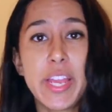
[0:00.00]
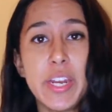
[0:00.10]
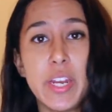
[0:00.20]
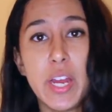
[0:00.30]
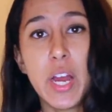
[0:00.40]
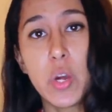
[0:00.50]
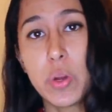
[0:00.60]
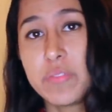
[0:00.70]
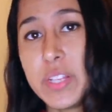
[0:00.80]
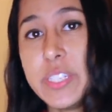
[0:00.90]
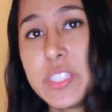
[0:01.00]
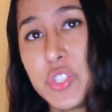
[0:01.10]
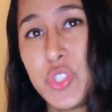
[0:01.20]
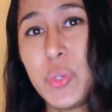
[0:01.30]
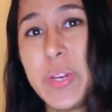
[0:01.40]
can
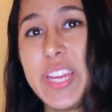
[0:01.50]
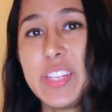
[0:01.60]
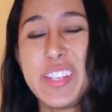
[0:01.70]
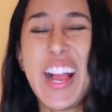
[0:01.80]
equivalent to it.